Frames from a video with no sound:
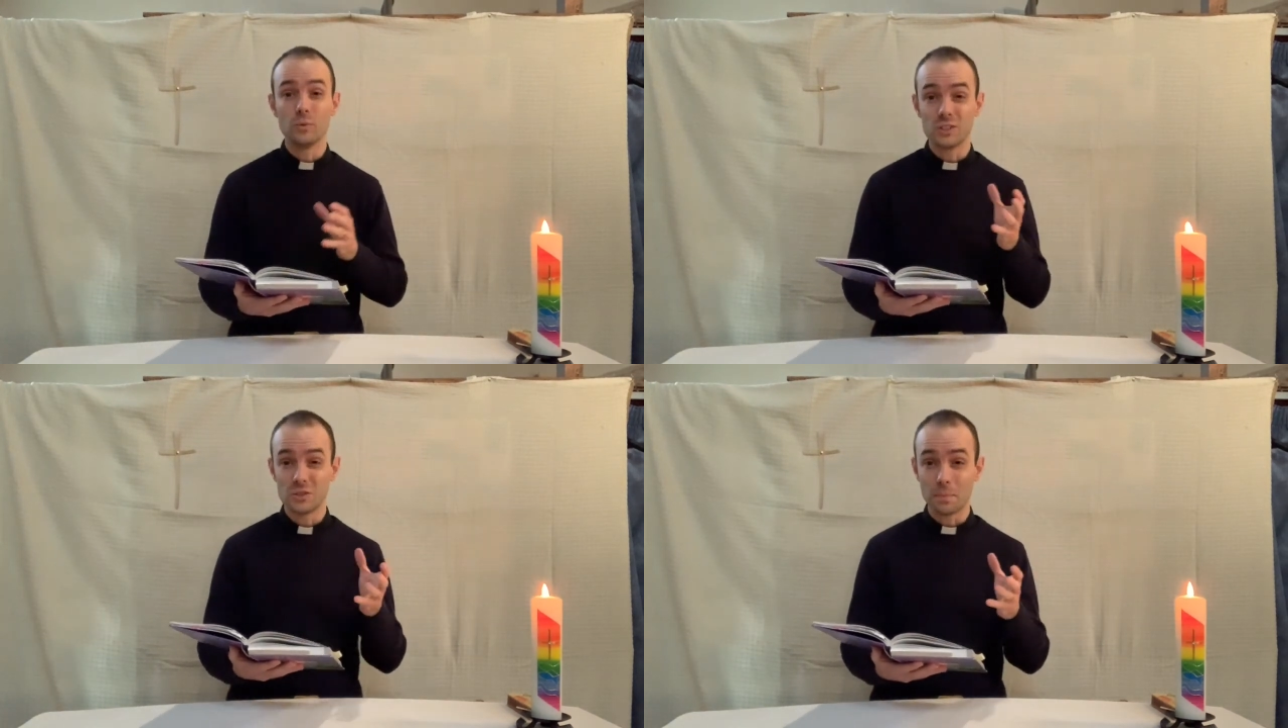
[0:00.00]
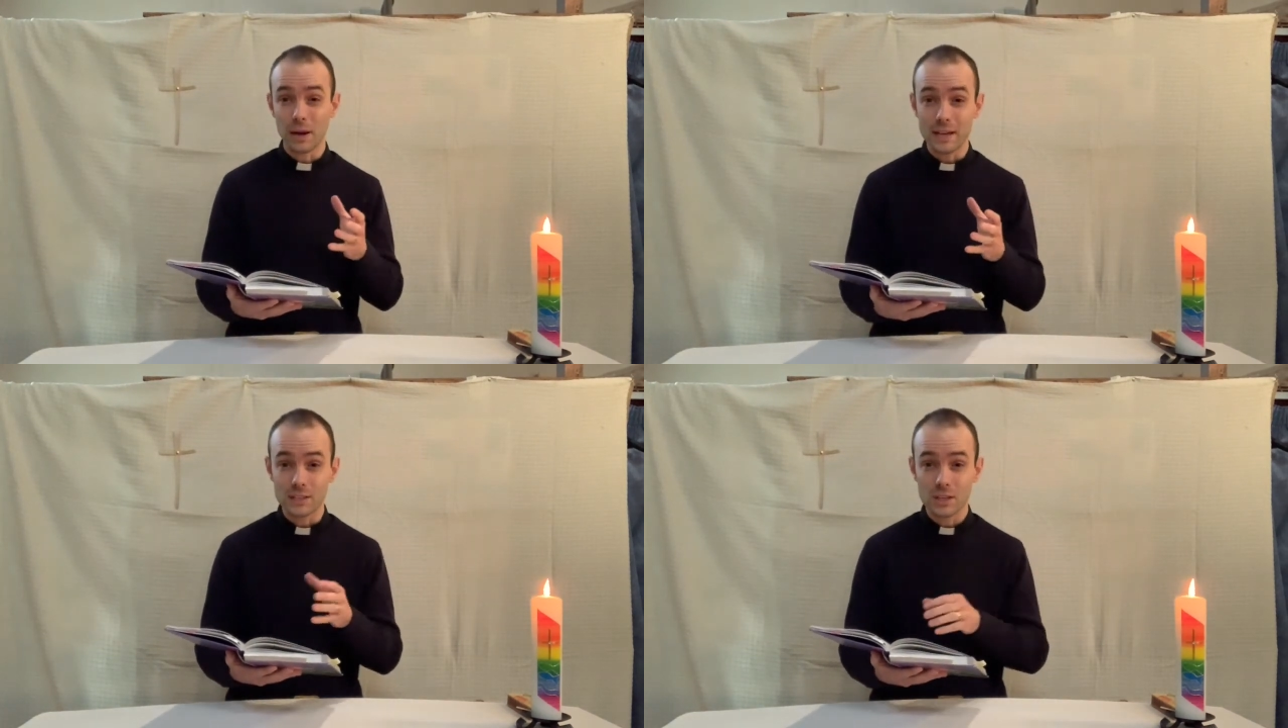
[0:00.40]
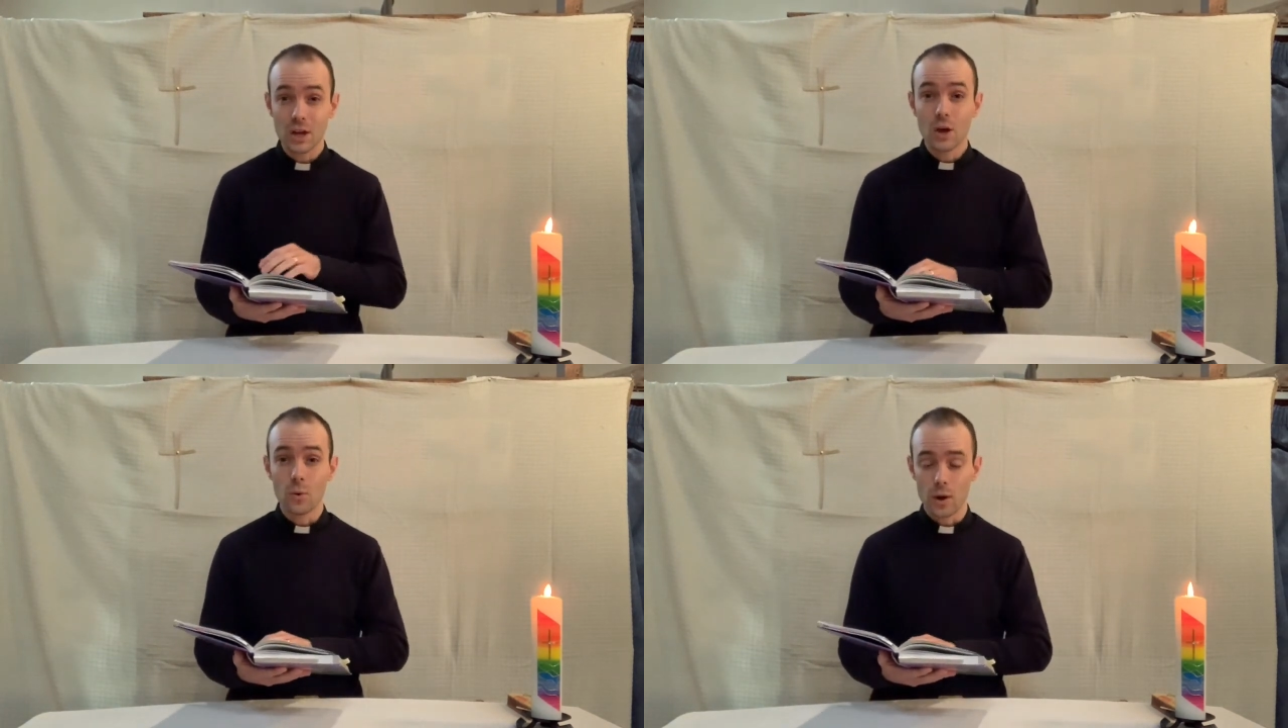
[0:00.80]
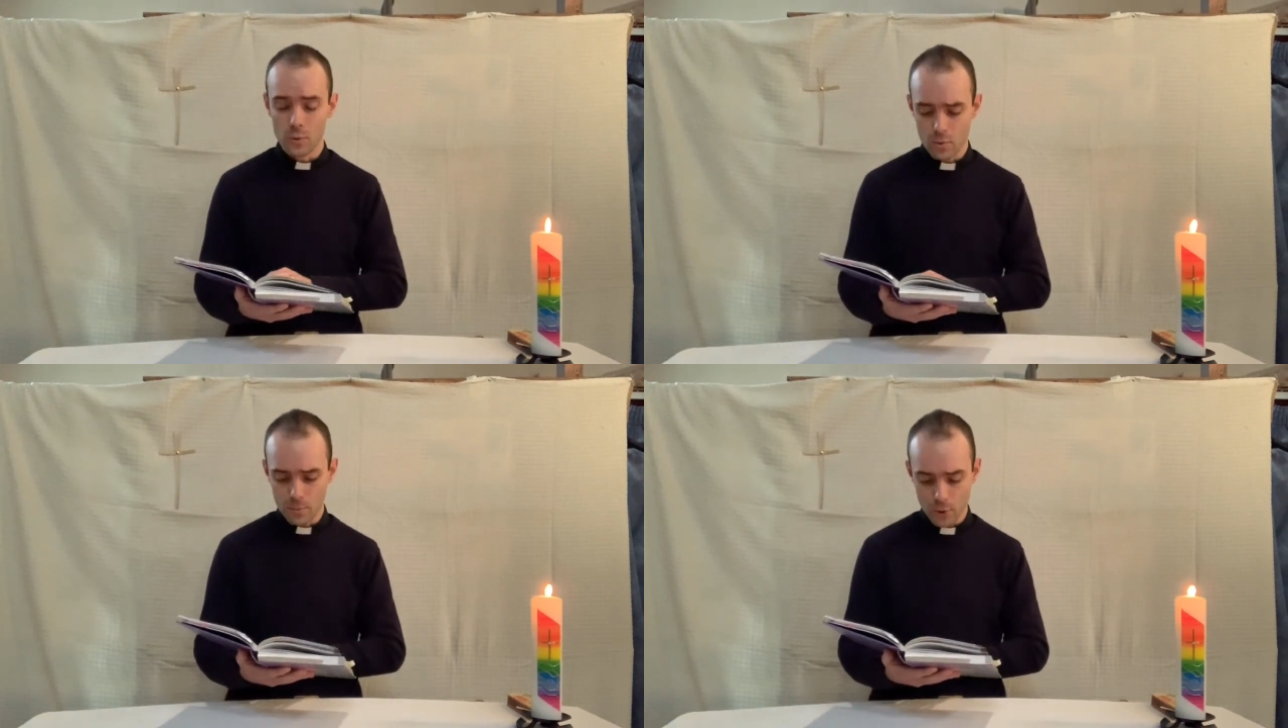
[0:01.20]
which is a place where
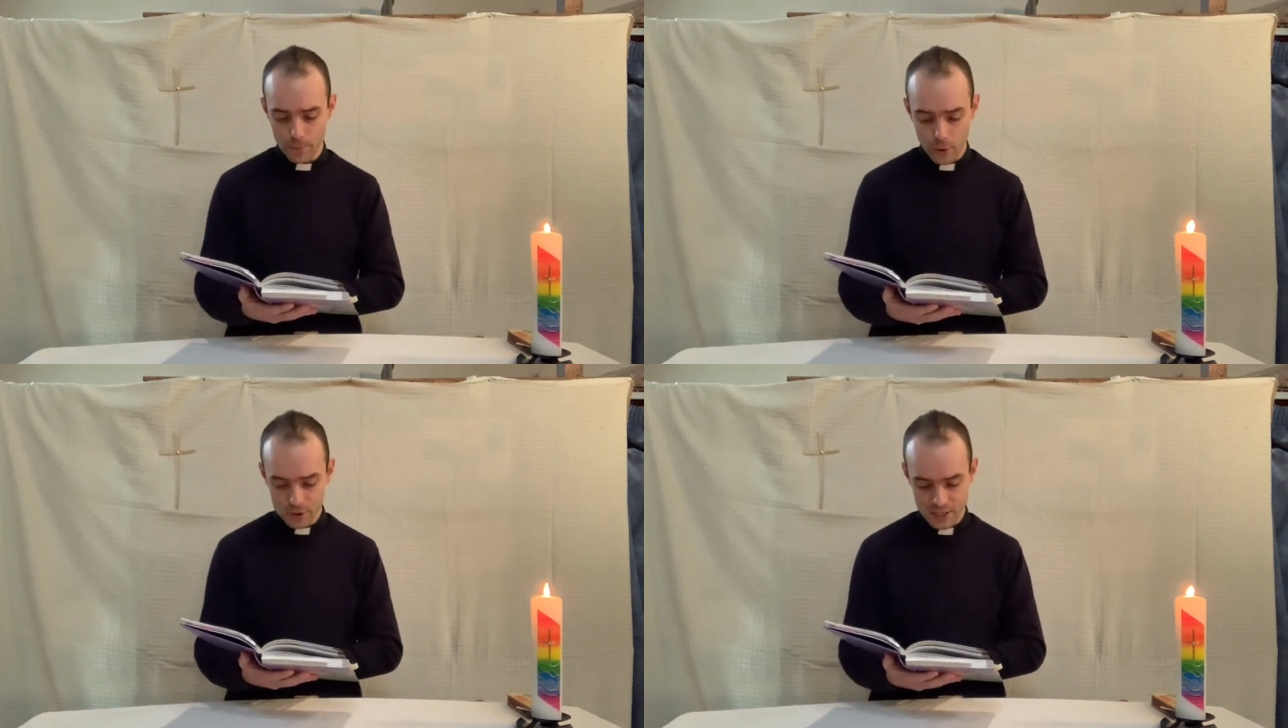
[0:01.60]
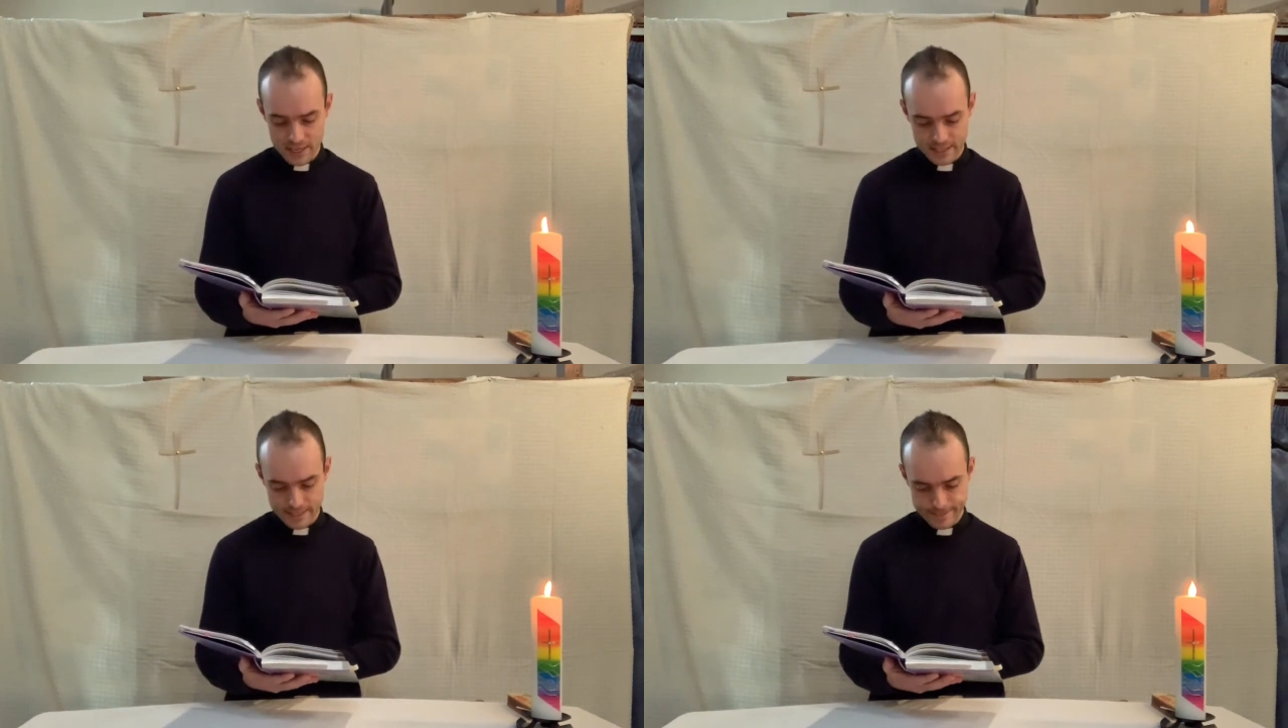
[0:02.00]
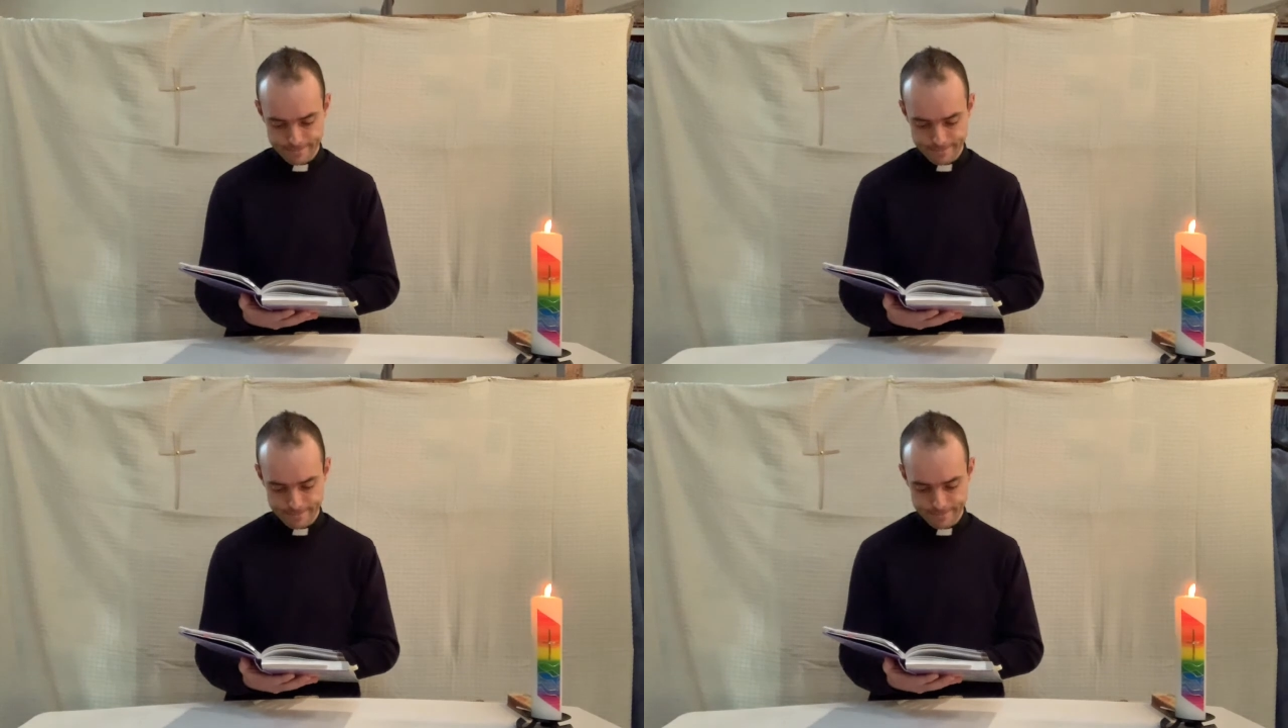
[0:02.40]
we would put bodies.